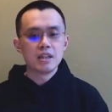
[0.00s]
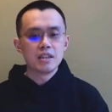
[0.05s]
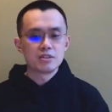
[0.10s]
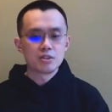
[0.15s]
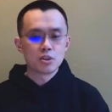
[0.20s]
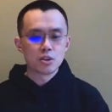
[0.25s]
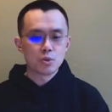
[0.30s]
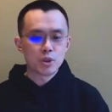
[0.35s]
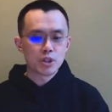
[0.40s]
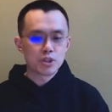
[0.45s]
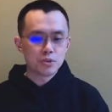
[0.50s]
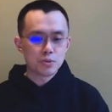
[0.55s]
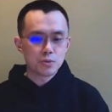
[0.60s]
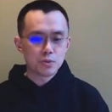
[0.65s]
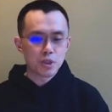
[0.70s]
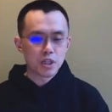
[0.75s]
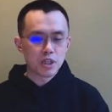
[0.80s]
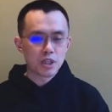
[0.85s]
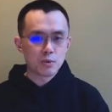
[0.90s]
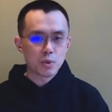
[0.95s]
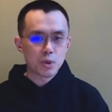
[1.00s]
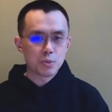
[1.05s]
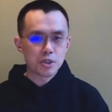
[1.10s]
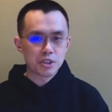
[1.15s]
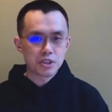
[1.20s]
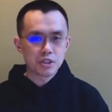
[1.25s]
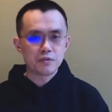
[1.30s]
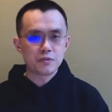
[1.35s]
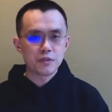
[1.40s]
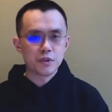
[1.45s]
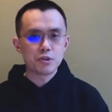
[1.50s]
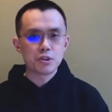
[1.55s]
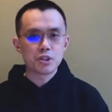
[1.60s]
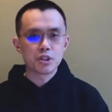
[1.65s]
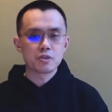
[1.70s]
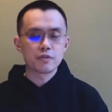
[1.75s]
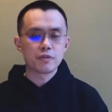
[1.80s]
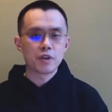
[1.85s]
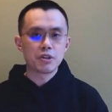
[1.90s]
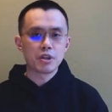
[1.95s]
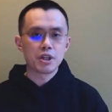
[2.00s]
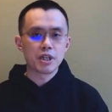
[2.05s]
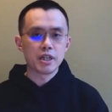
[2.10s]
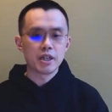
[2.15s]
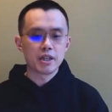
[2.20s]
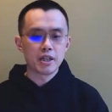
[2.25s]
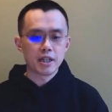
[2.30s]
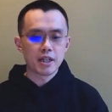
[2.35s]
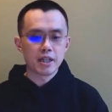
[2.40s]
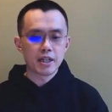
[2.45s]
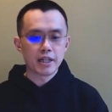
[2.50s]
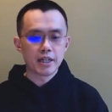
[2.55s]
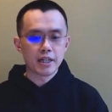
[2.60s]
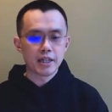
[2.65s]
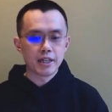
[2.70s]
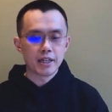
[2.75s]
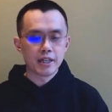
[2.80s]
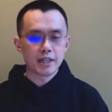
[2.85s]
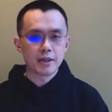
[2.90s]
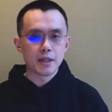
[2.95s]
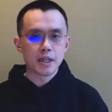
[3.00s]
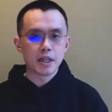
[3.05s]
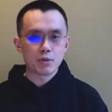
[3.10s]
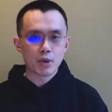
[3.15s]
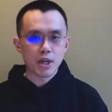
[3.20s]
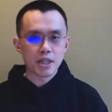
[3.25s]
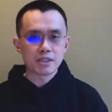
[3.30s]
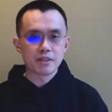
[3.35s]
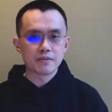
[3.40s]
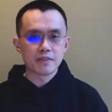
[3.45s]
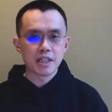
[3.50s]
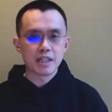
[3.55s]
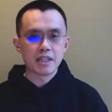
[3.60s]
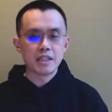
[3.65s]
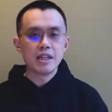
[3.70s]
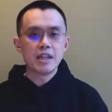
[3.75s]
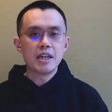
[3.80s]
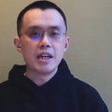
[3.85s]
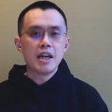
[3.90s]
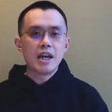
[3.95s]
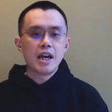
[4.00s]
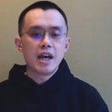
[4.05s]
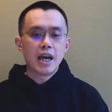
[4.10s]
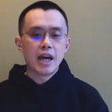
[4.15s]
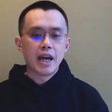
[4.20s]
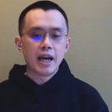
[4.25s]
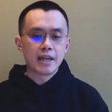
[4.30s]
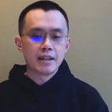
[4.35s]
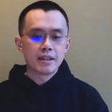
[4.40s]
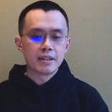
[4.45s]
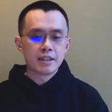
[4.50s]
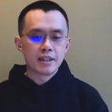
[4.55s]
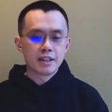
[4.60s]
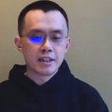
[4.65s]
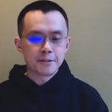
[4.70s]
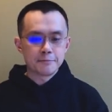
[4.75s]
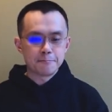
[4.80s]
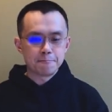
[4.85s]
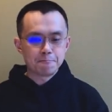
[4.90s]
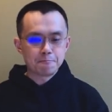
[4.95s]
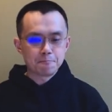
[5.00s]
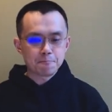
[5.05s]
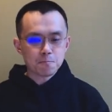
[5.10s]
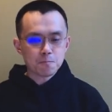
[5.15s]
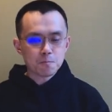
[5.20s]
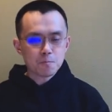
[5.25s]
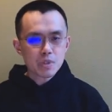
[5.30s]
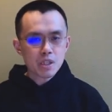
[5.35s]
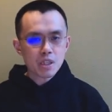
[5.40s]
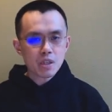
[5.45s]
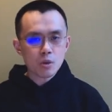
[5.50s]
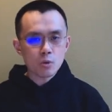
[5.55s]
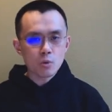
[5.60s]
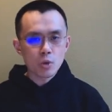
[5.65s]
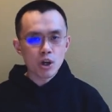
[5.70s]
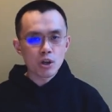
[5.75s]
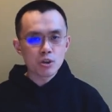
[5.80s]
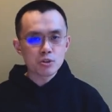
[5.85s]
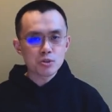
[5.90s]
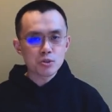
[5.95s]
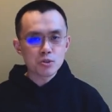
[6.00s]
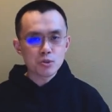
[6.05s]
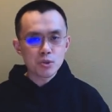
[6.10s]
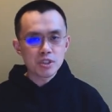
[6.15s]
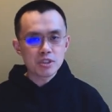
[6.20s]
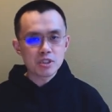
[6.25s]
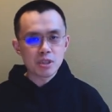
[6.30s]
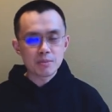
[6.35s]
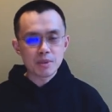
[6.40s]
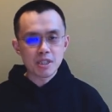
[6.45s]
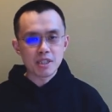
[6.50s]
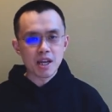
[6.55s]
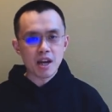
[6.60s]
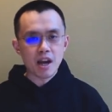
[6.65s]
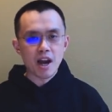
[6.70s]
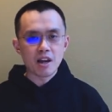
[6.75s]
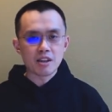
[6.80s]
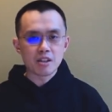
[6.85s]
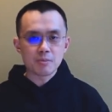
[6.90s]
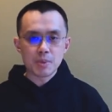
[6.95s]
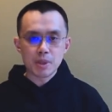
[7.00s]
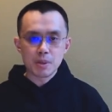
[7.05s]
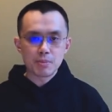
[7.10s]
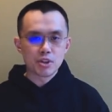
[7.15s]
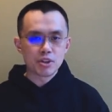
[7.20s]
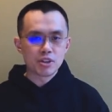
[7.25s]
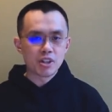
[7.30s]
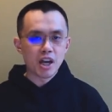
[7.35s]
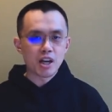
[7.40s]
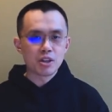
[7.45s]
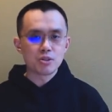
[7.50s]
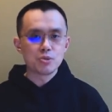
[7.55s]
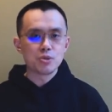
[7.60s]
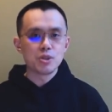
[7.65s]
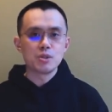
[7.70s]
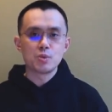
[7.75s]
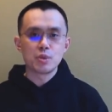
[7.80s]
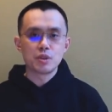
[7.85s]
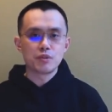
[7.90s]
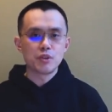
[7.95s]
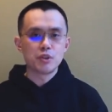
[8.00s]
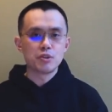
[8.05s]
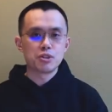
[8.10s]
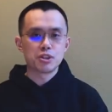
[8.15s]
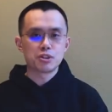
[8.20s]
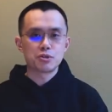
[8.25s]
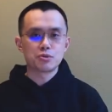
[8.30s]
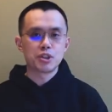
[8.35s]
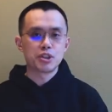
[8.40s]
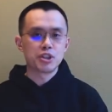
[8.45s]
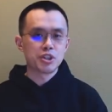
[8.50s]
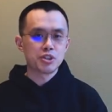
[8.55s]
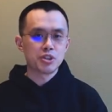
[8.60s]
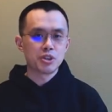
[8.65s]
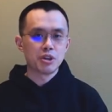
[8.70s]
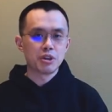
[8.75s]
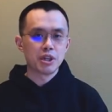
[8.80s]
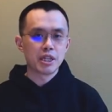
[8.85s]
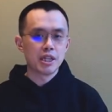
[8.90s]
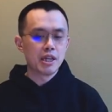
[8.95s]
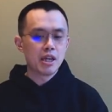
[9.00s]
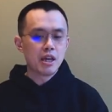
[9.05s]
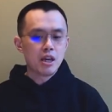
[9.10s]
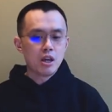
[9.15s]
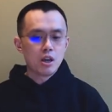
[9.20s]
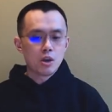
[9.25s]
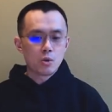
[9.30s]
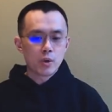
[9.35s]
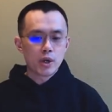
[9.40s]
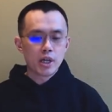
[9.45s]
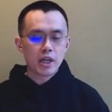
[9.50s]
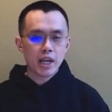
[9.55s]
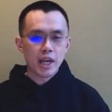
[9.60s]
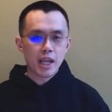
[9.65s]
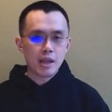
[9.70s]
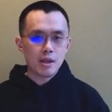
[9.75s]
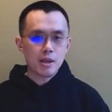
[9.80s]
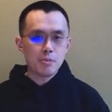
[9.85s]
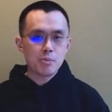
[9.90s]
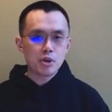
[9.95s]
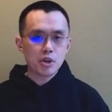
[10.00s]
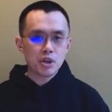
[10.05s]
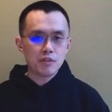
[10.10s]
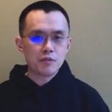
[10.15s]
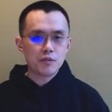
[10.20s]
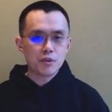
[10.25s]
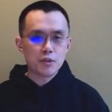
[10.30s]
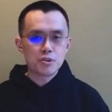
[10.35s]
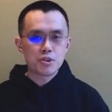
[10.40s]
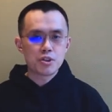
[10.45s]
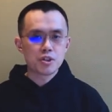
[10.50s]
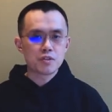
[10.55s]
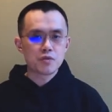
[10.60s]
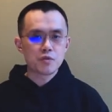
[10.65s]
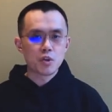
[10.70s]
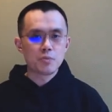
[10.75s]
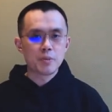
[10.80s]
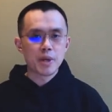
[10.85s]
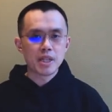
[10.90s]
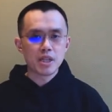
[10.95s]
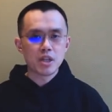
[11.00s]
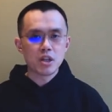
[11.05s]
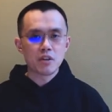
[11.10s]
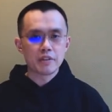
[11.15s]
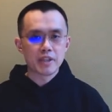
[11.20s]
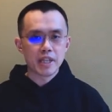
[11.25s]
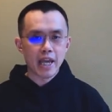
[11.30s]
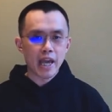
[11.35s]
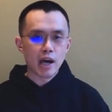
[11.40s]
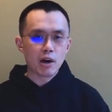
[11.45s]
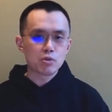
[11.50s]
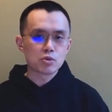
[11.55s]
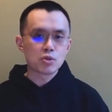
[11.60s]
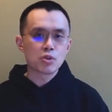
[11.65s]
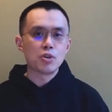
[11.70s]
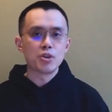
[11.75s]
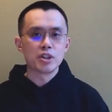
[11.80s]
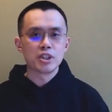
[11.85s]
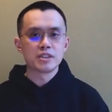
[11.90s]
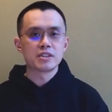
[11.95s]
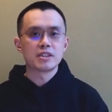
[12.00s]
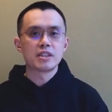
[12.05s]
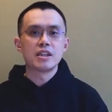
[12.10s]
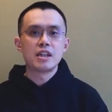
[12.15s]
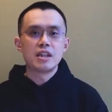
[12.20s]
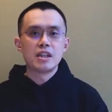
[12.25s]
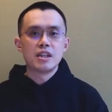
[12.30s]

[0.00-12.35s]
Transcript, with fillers: So we're, do, uh, we're pushing futures very uh, uh, aggressively. And um, we're also doing something that other people are not doing with futures traditionally. We're enabling futures for many of the altcoins.